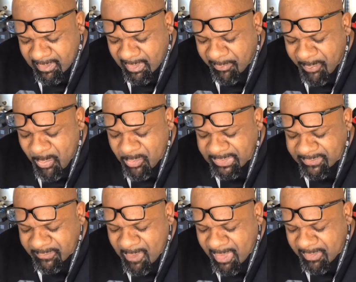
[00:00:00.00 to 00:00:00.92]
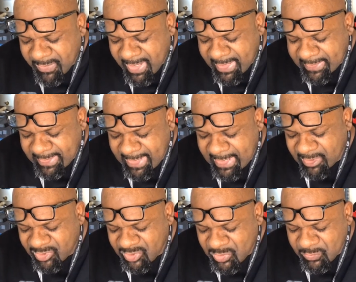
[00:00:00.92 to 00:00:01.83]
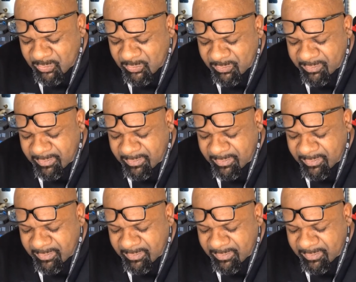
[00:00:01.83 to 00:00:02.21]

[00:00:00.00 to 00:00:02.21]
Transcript: a ported throttle body, and a tune,